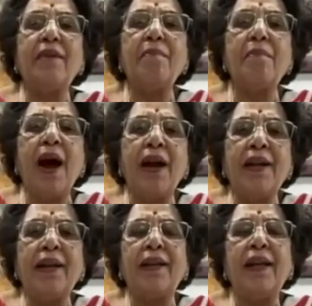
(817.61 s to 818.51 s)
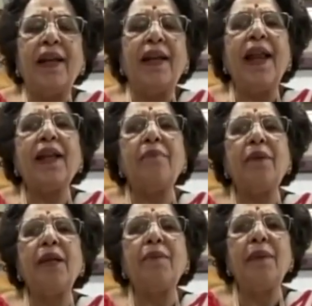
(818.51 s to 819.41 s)
demanding, let me
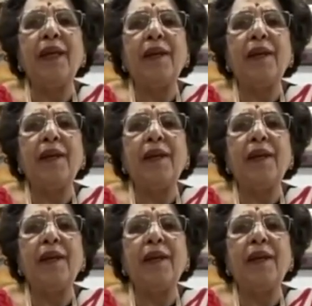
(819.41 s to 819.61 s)
be.